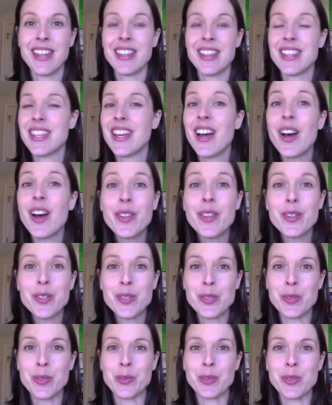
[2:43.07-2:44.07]
The other
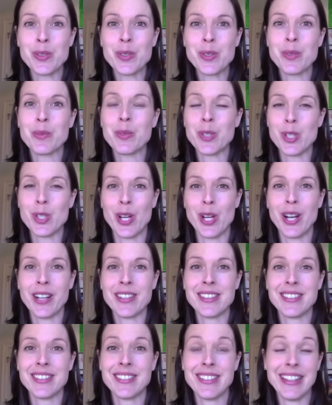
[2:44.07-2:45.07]
students were
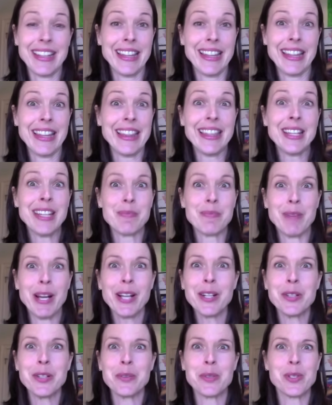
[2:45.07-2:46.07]
shocked. I think
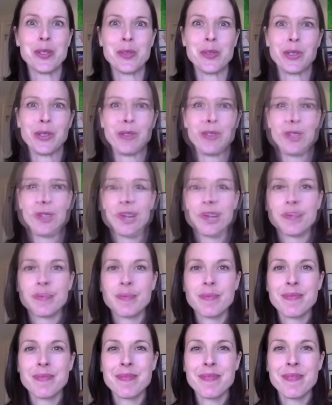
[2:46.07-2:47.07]
Michael was sort of shocked.
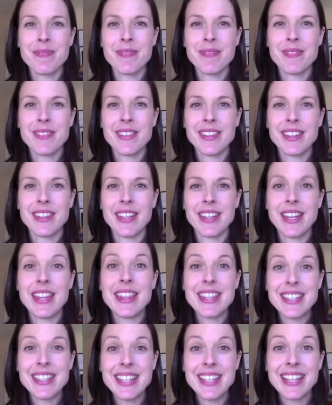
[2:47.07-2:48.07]

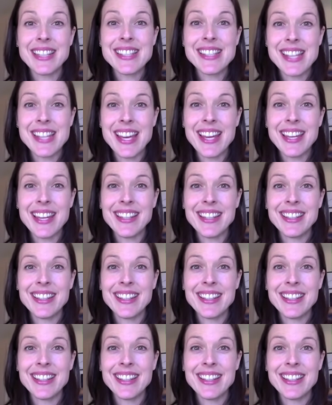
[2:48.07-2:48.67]
The next day,